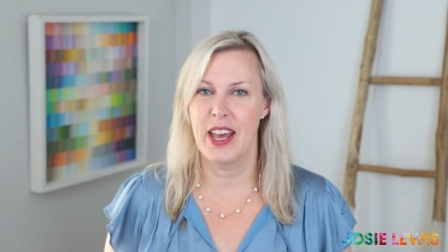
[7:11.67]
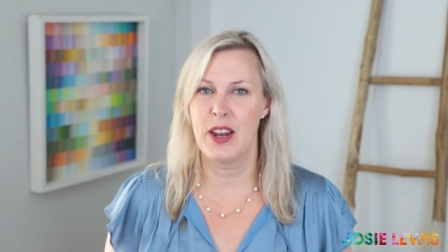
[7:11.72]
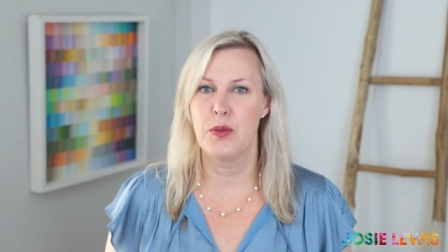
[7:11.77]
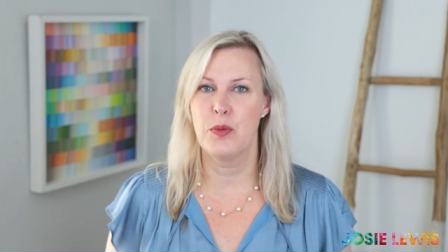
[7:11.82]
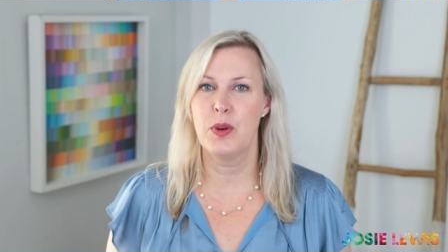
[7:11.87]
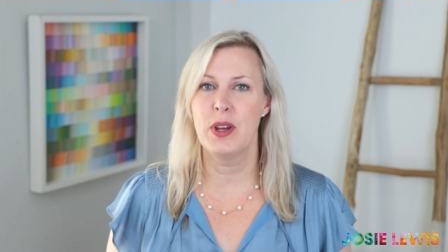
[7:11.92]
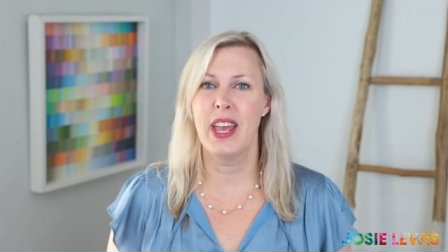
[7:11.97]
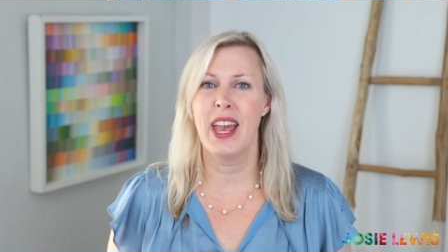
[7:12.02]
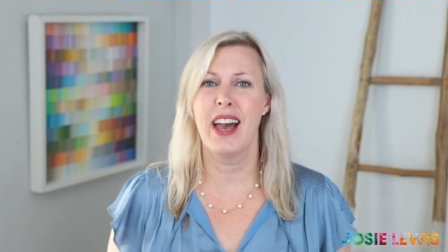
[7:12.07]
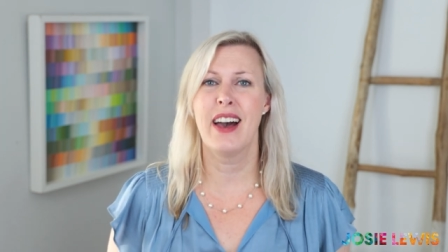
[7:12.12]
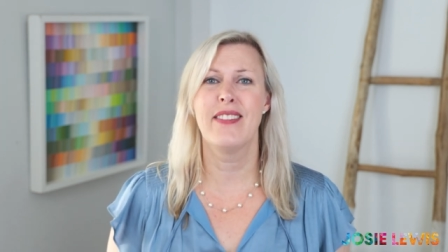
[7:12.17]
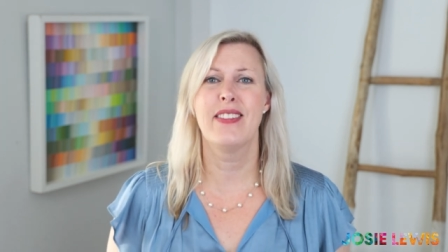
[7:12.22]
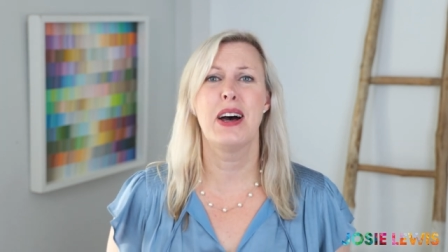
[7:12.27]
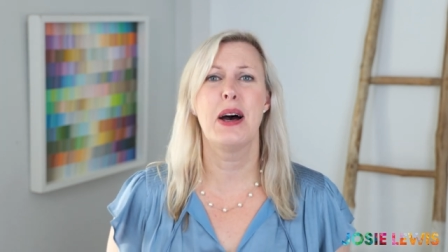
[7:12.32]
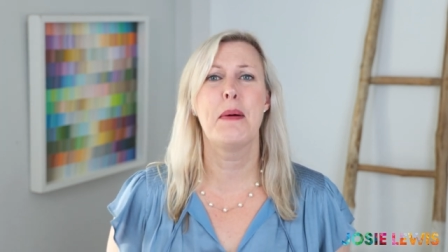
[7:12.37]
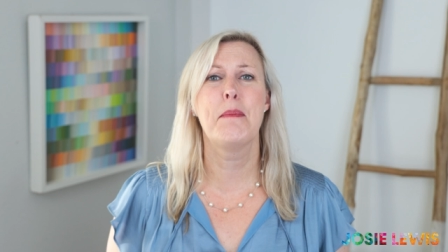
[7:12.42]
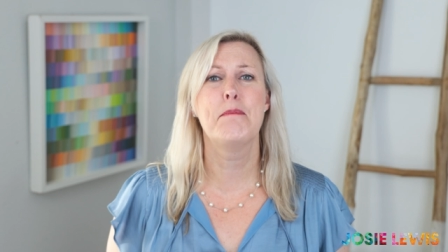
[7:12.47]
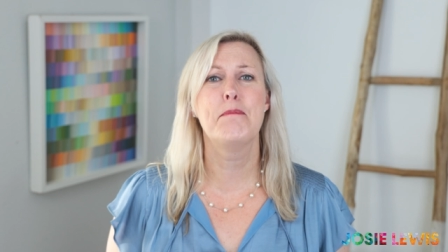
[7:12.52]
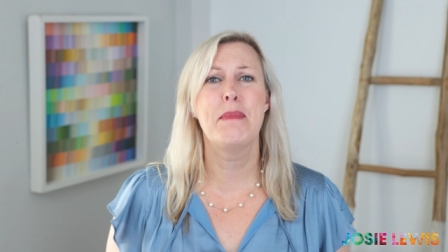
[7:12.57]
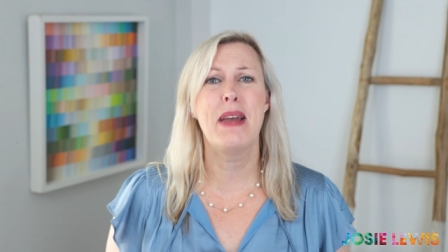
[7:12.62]
and we have
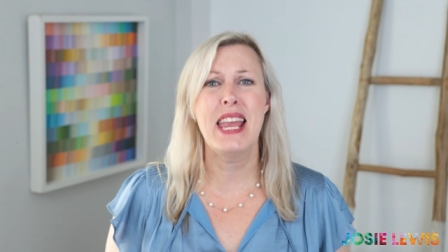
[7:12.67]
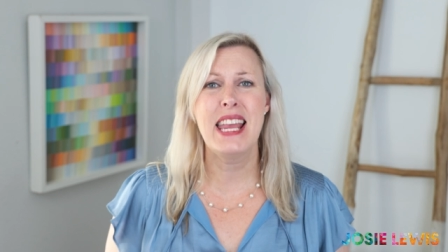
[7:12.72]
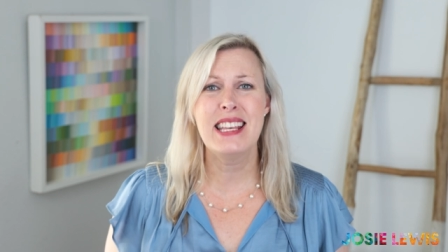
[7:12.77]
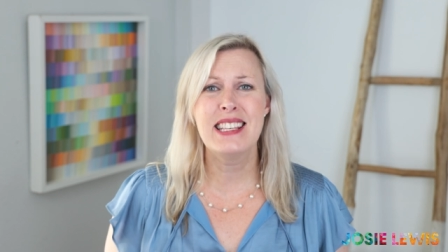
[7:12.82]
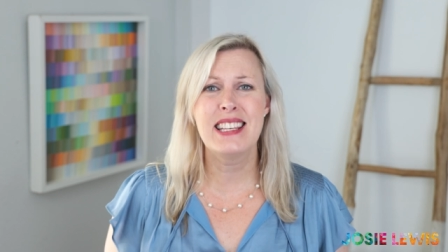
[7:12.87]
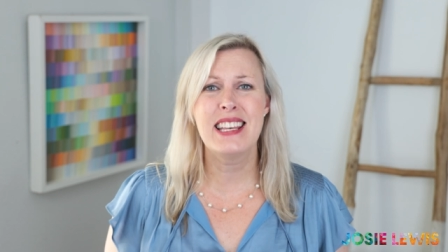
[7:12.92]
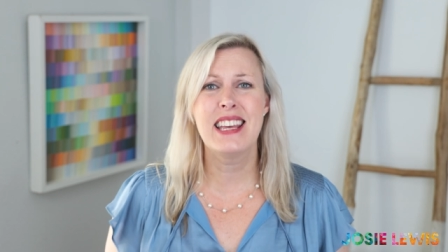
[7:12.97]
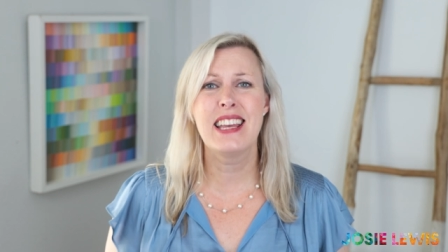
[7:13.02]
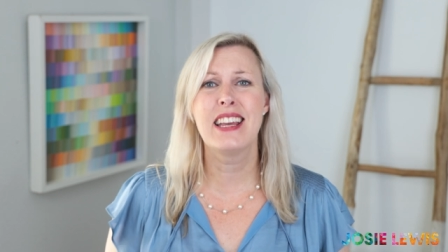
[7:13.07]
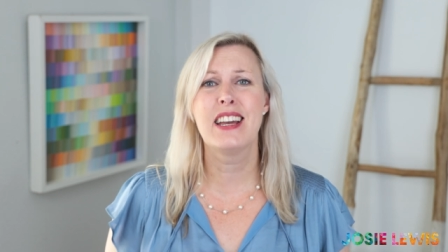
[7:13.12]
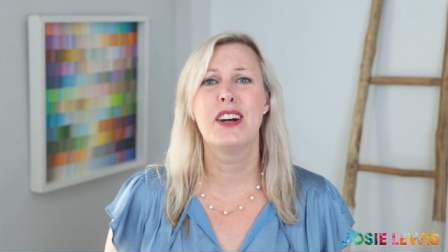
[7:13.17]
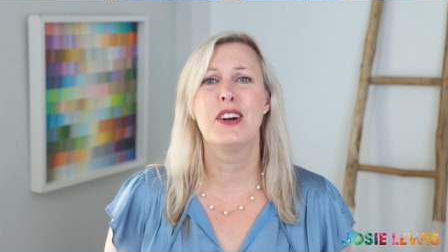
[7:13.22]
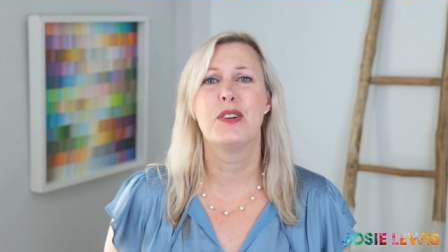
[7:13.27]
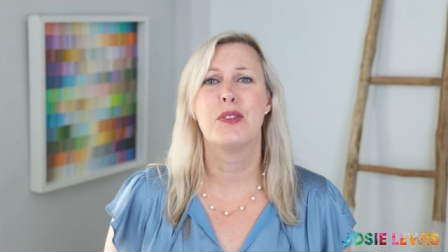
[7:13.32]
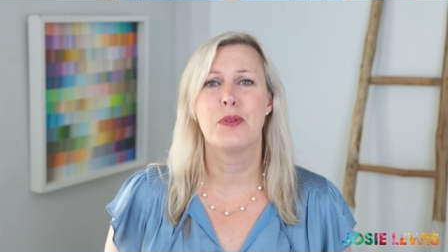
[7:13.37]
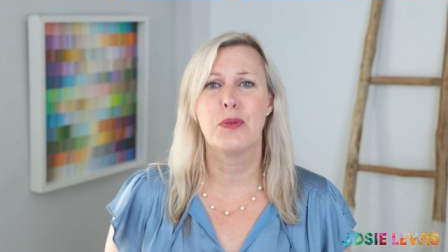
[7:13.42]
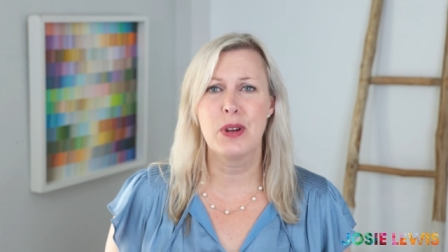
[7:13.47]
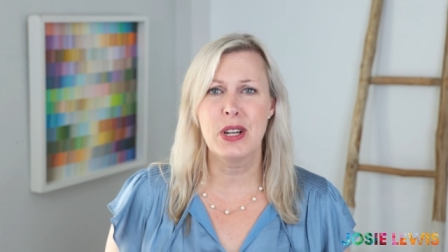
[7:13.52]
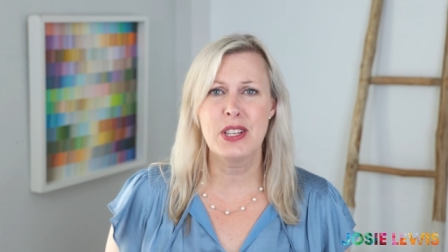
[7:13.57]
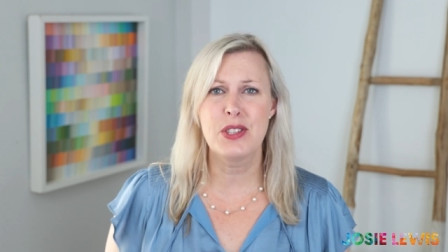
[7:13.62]
amazing
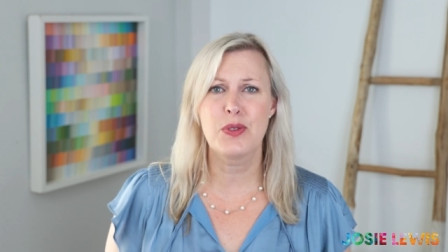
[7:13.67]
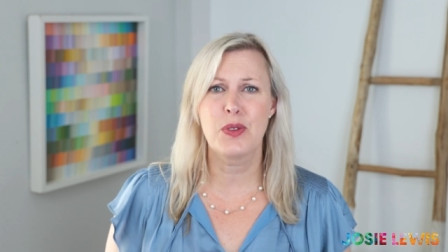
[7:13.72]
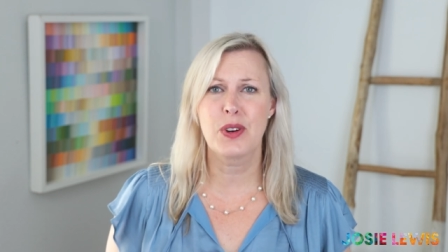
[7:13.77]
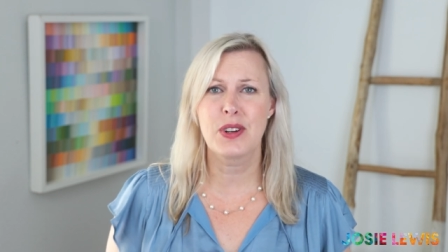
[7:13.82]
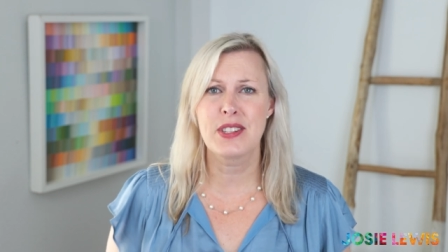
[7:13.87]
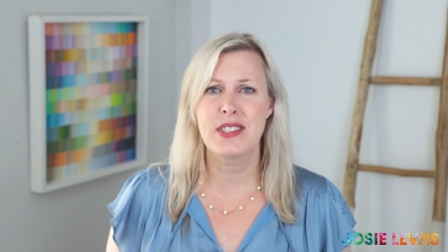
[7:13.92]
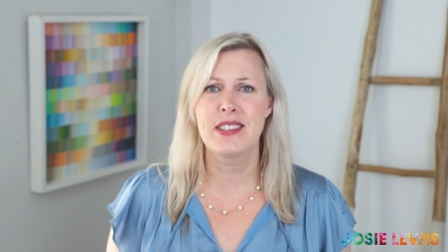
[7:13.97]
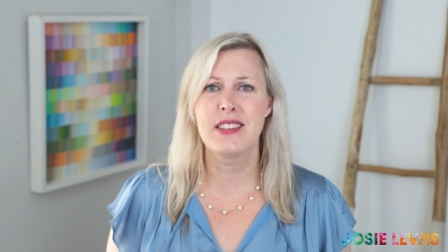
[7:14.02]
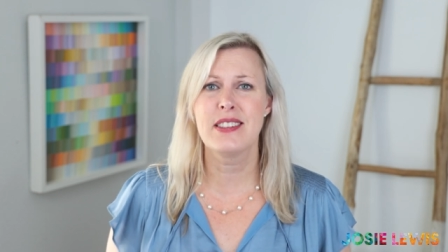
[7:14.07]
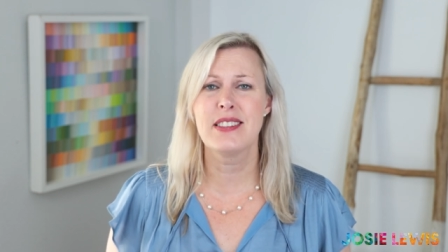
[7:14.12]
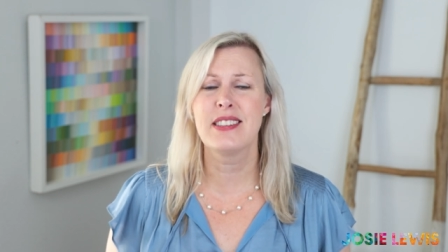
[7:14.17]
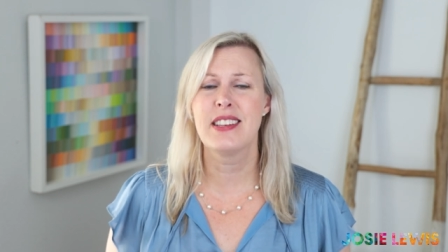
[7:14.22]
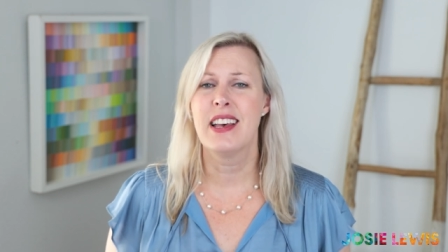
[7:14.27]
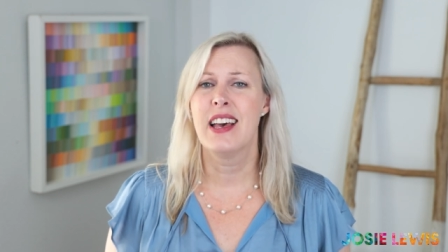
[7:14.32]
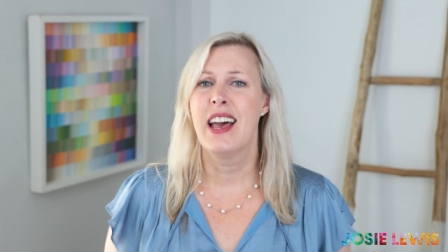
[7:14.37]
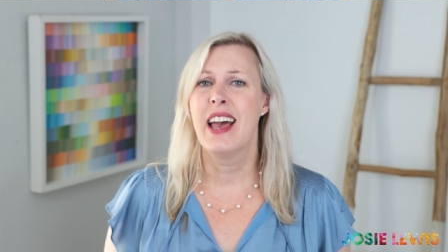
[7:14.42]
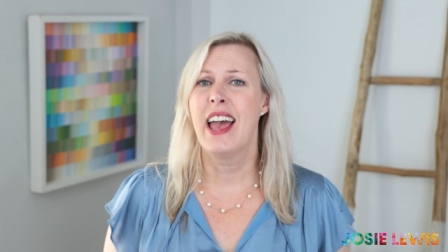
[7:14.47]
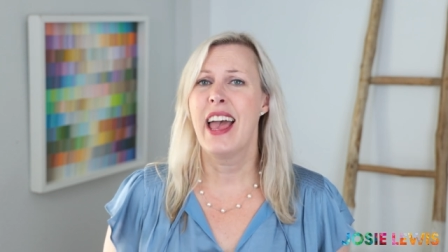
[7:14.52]
resources